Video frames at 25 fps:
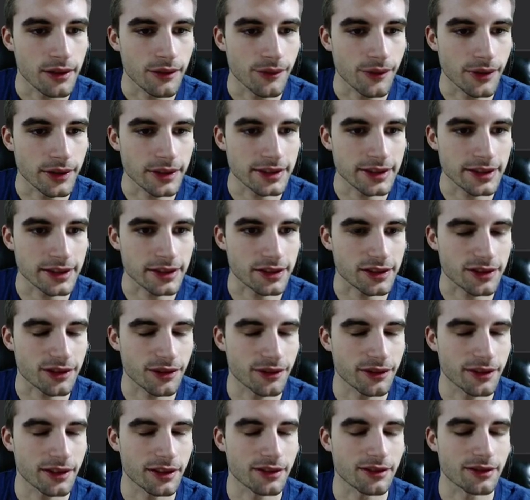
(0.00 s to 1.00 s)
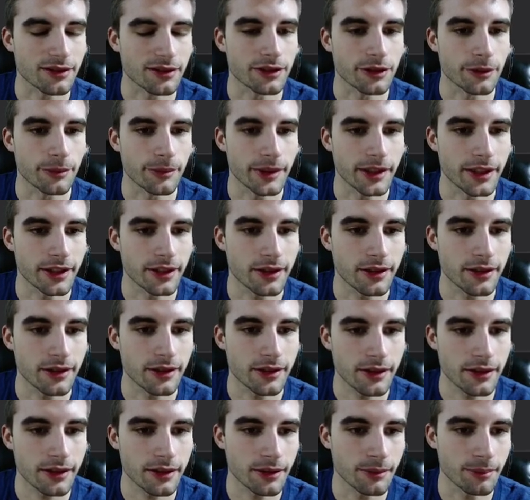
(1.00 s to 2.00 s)
Let's see, scrolling down a little bit.
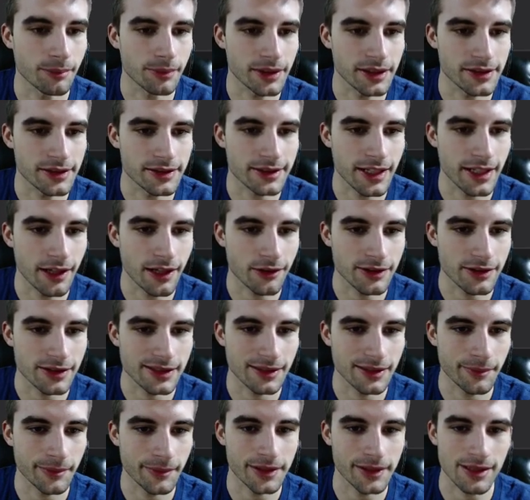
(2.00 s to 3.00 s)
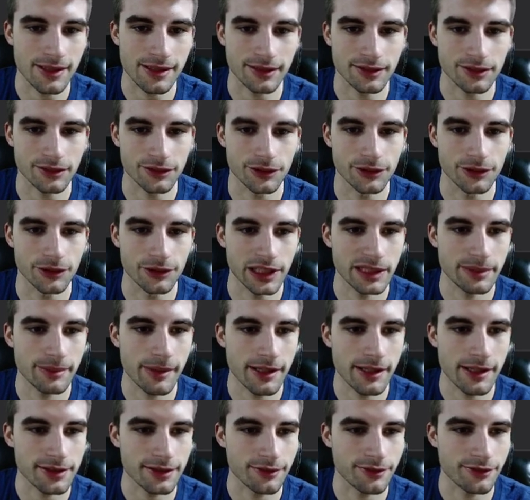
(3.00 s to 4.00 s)
Embiid's out. Simmons is a little too
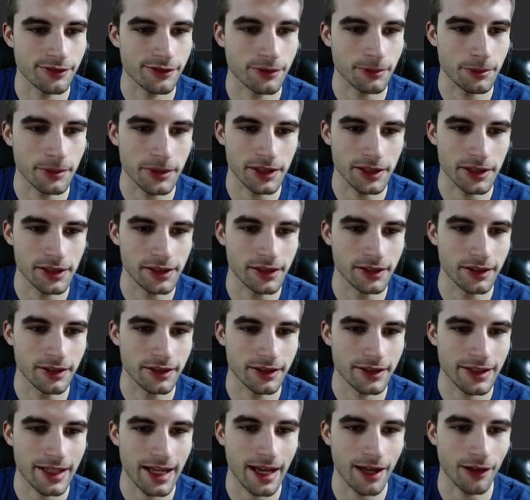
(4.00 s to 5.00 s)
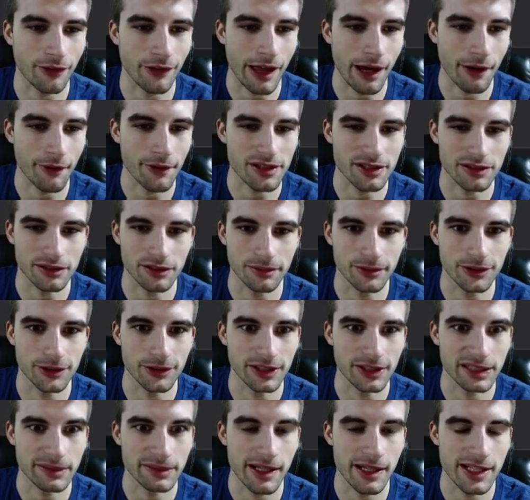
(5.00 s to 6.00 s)
expensive for me. Kyle Lowry's a little too
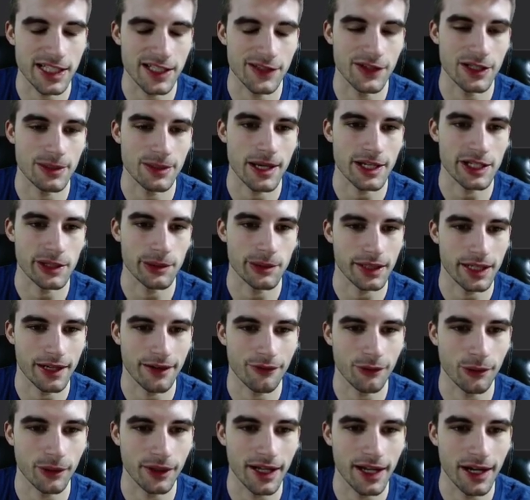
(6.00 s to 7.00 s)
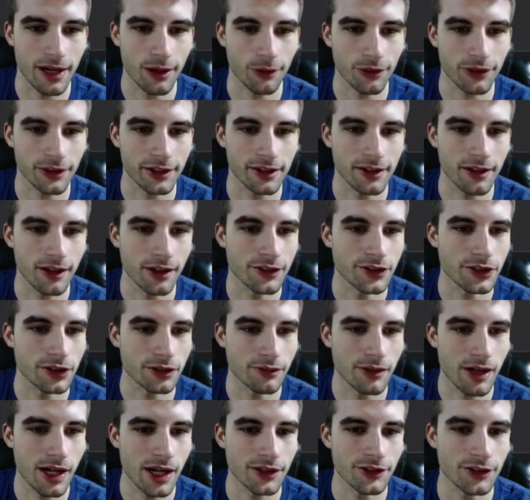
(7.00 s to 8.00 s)
expensive, especially with everyone healthy on
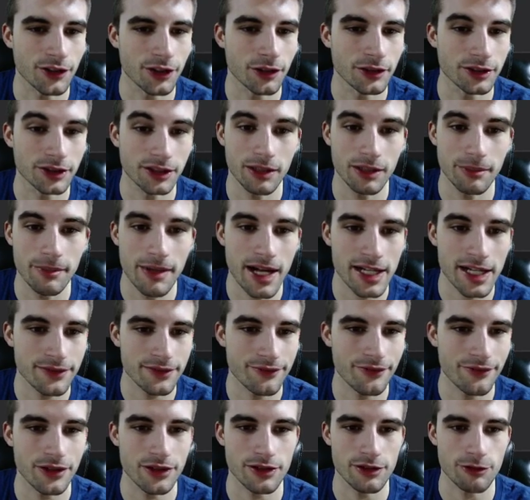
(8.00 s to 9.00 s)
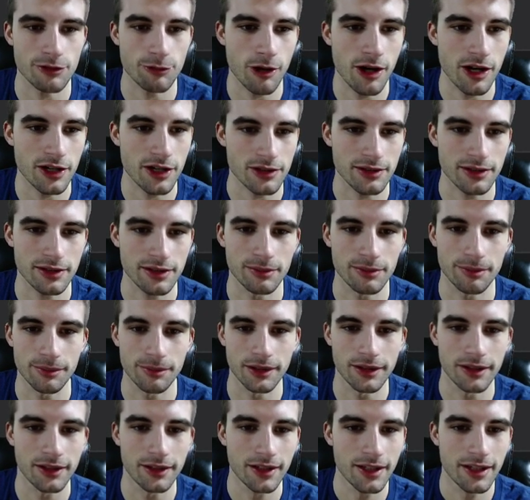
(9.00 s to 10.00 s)
Toronto. It's a good matchup versus Washington,
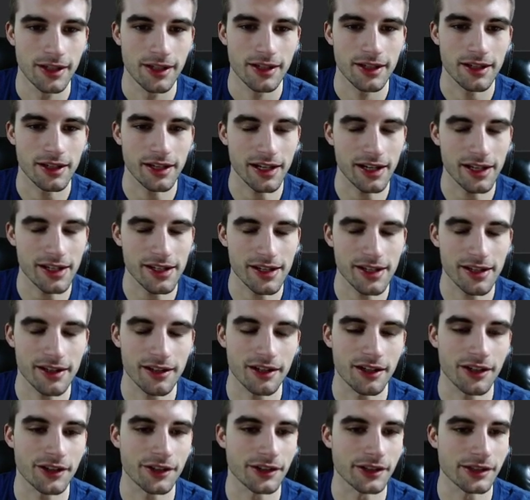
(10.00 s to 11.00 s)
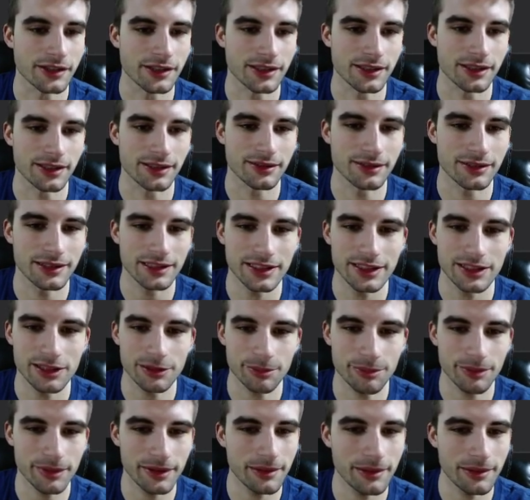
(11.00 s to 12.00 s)
but 8,800 is just a little
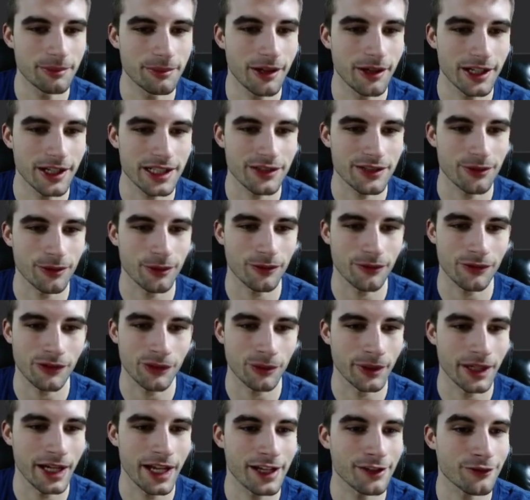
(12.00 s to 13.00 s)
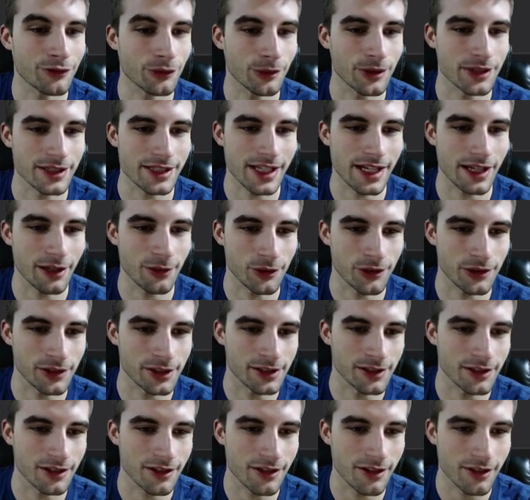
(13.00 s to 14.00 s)
bit much for when everyone's
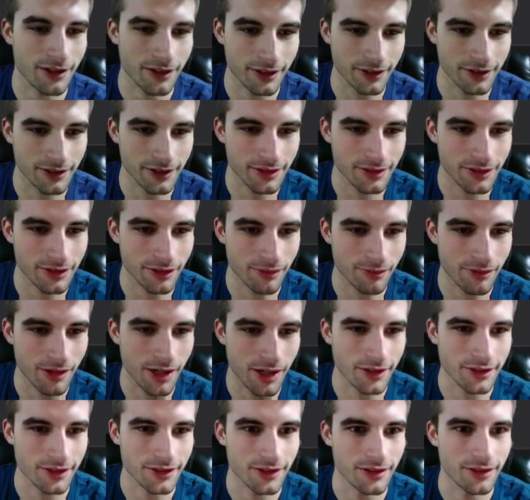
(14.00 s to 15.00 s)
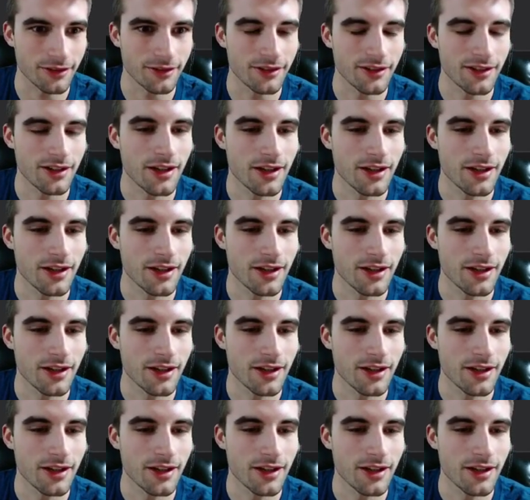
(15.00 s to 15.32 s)
healthy on Toronto.